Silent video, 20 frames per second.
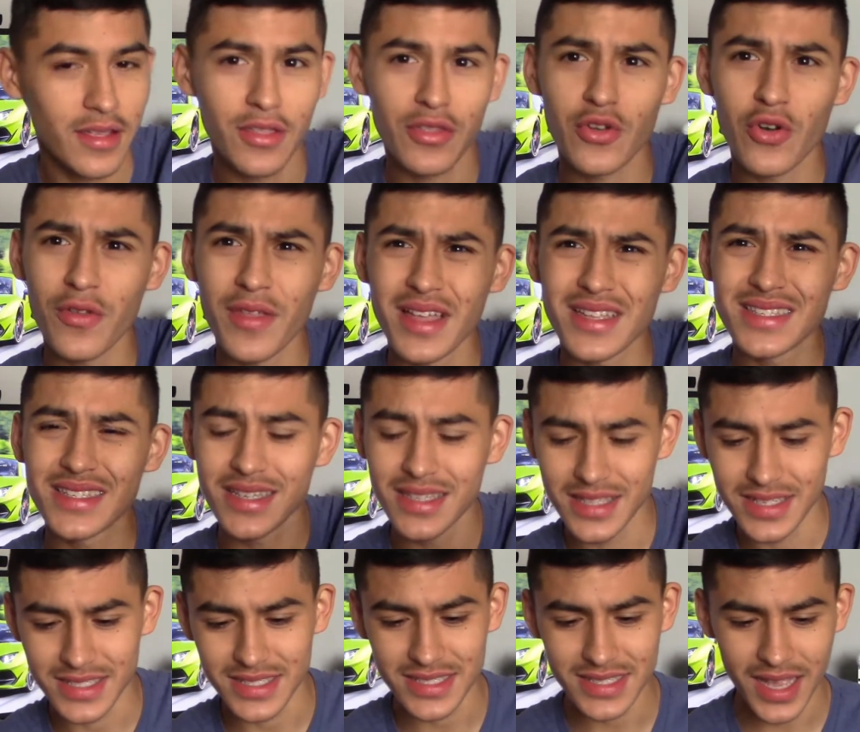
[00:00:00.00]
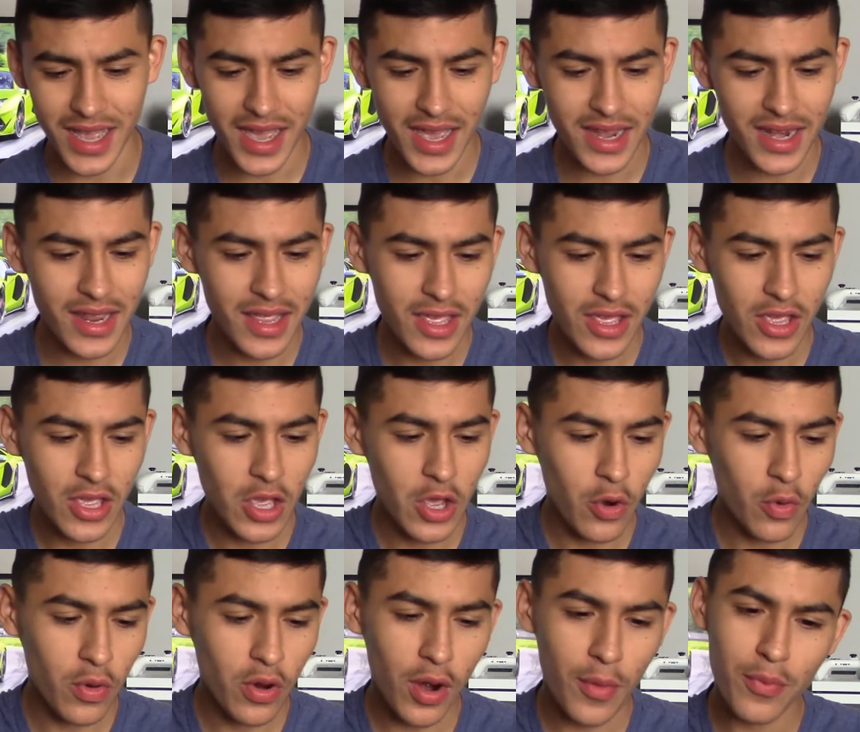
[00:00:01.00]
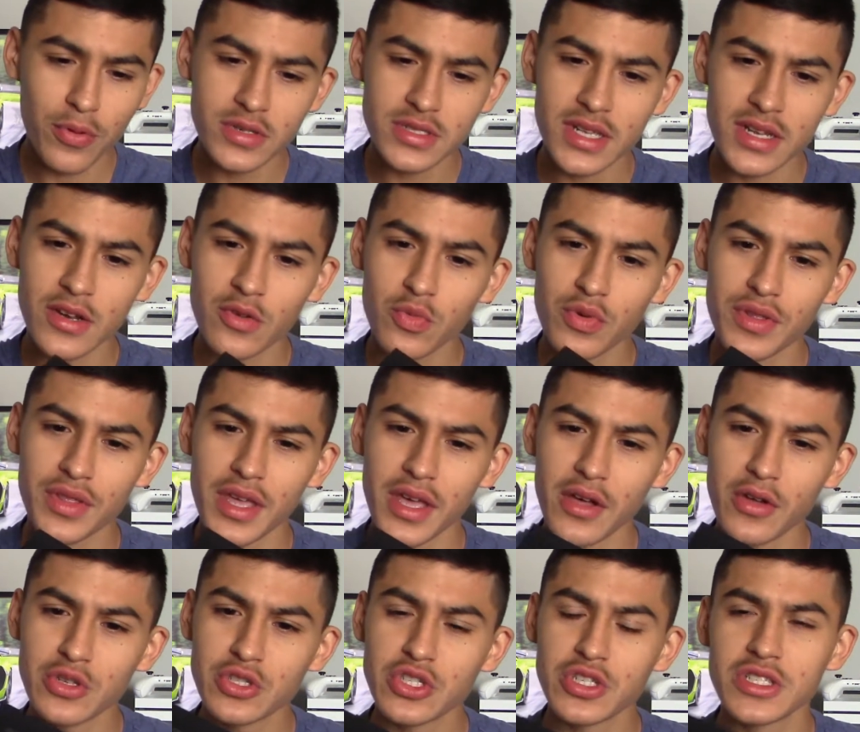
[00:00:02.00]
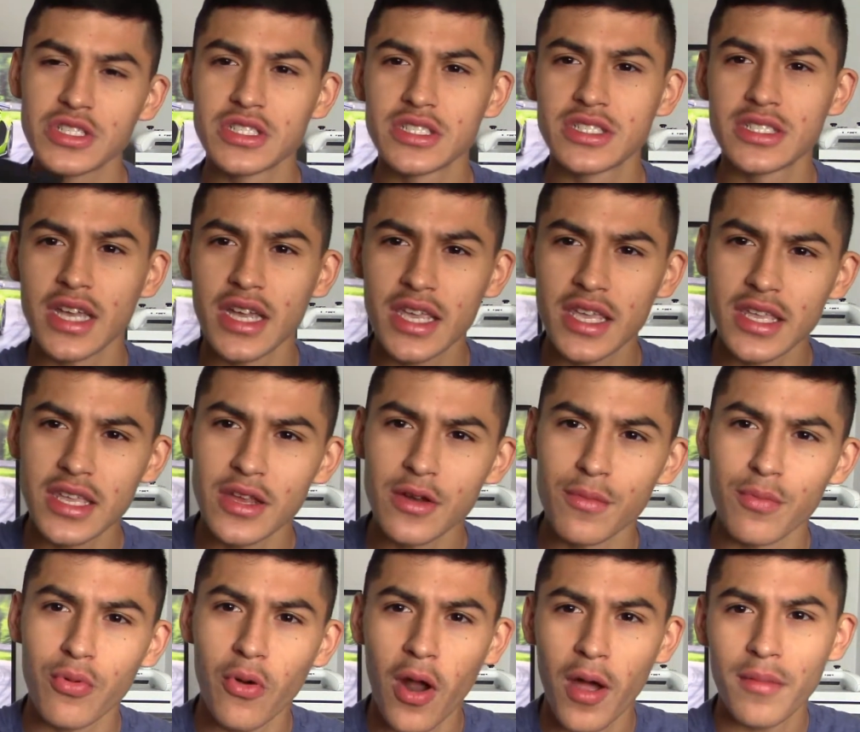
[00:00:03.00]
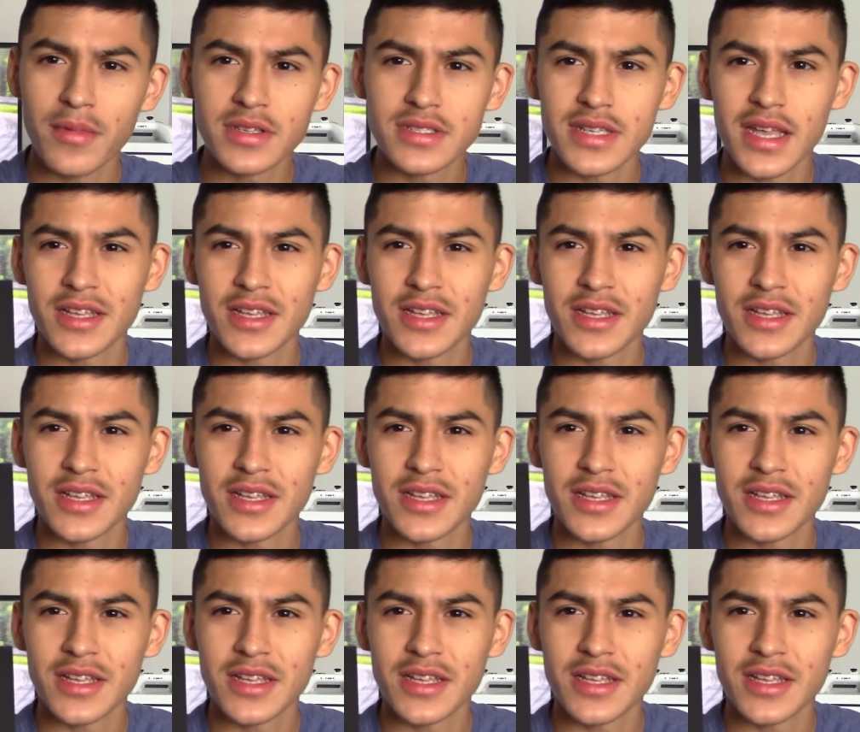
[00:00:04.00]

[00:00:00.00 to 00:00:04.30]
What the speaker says: Throw that to the side. We are presented with LG's second year promise.